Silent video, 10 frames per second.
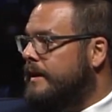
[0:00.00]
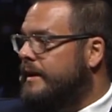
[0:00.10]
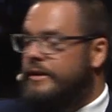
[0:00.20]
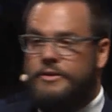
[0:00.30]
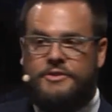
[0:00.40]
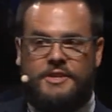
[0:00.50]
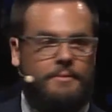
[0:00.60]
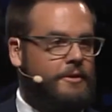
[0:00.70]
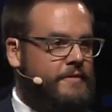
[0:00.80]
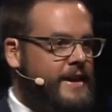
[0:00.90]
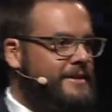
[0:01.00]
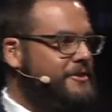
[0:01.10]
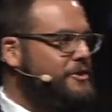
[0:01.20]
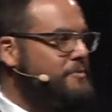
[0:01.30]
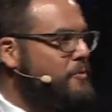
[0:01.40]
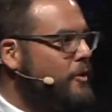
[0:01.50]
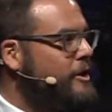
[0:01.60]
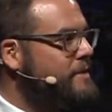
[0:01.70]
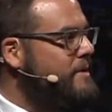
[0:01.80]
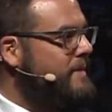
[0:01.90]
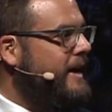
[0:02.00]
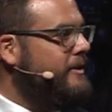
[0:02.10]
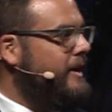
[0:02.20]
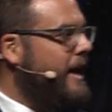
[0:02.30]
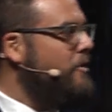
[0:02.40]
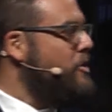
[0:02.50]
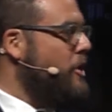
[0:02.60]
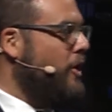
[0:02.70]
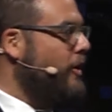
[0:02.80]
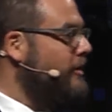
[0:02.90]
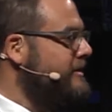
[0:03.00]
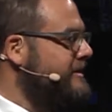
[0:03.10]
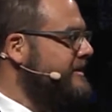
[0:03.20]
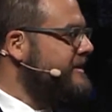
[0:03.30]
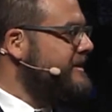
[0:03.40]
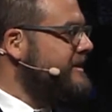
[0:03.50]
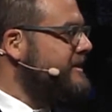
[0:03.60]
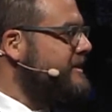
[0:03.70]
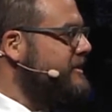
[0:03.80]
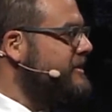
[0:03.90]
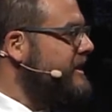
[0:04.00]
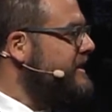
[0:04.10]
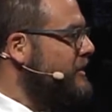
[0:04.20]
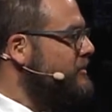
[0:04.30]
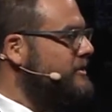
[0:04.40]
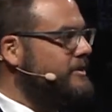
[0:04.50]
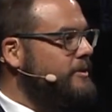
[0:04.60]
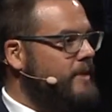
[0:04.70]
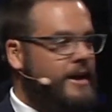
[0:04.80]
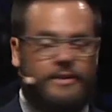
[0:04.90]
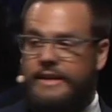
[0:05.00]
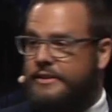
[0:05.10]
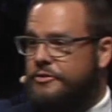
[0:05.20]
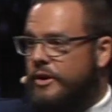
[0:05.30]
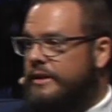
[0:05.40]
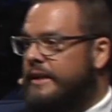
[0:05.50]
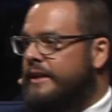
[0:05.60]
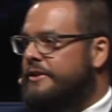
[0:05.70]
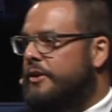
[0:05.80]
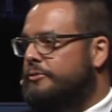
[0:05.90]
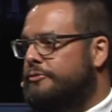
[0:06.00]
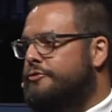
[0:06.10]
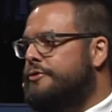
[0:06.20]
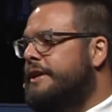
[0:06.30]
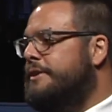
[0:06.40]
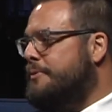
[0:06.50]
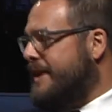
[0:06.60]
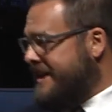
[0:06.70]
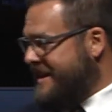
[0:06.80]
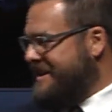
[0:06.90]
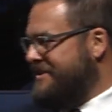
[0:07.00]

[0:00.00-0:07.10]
And on a similar vein, she warned him about alcohol. She said, Don't sit around and get drunk. Don't drink away